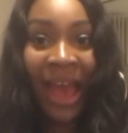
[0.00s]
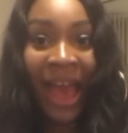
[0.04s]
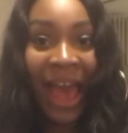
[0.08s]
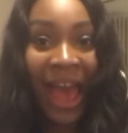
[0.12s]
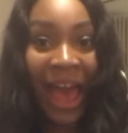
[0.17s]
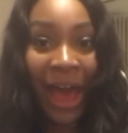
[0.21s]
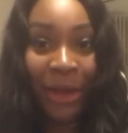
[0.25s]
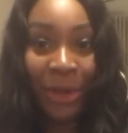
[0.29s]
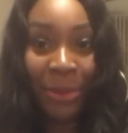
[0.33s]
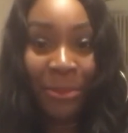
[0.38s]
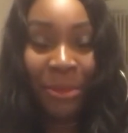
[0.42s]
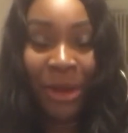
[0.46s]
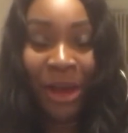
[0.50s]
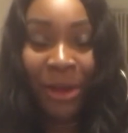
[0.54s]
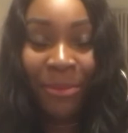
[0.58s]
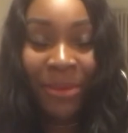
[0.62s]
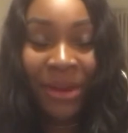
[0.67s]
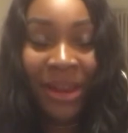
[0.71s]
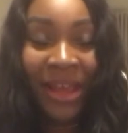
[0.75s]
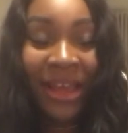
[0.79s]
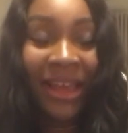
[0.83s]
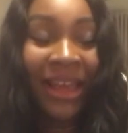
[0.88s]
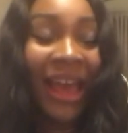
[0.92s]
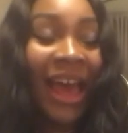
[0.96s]
out in
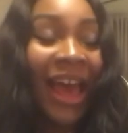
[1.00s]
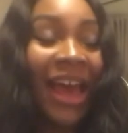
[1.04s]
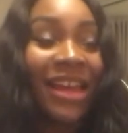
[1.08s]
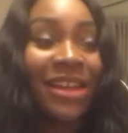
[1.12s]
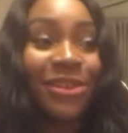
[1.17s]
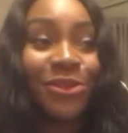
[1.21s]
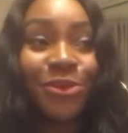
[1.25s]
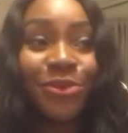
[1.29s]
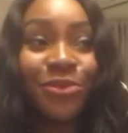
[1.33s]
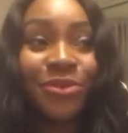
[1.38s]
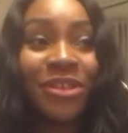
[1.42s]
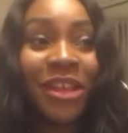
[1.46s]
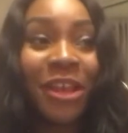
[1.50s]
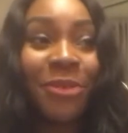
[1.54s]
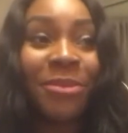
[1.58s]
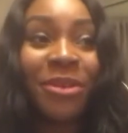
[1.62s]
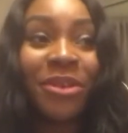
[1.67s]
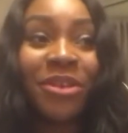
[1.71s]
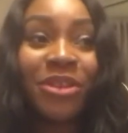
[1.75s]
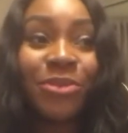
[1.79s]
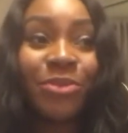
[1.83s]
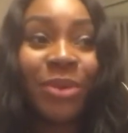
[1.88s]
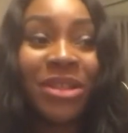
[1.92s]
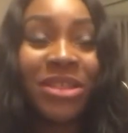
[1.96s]
public, and also
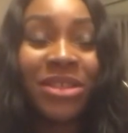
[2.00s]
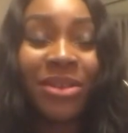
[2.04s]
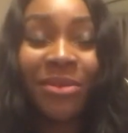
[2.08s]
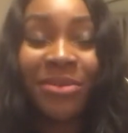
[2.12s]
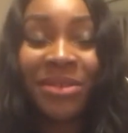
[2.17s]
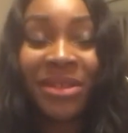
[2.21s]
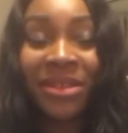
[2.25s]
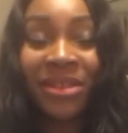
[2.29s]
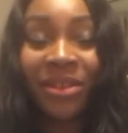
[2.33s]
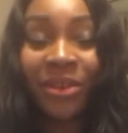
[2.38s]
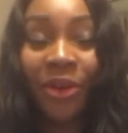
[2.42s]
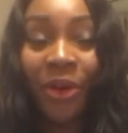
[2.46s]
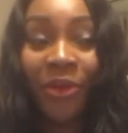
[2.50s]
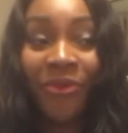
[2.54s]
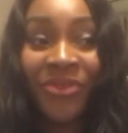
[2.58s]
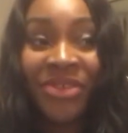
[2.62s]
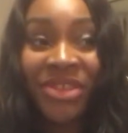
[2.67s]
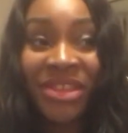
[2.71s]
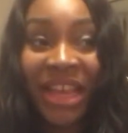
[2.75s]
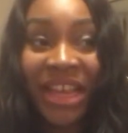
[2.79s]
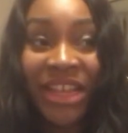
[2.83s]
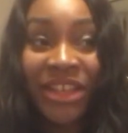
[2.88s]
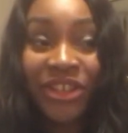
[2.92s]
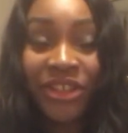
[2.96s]
because once I was in the
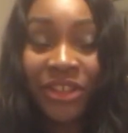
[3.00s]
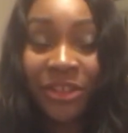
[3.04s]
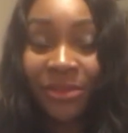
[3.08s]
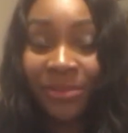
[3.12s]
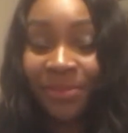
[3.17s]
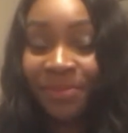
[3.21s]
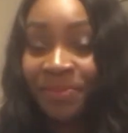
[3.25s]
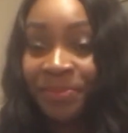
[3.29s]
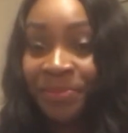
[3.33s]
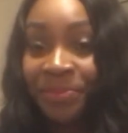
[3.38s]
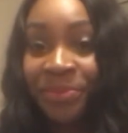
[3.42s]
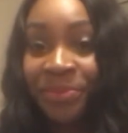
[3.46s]
conversation